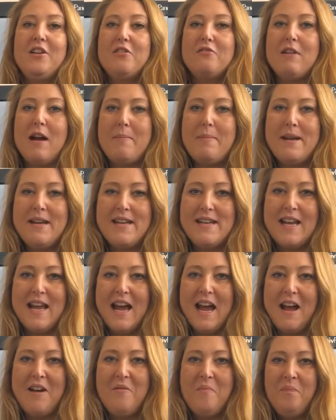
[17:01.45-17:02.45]
grab it
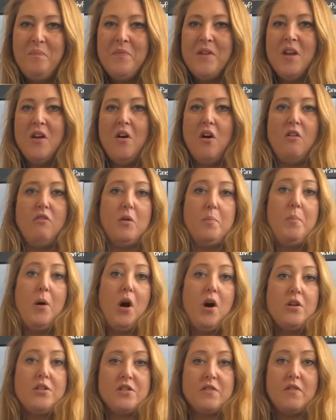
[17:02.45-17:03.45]
now, or a
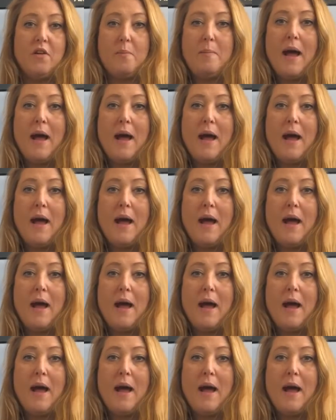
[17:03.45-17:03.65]
pot or a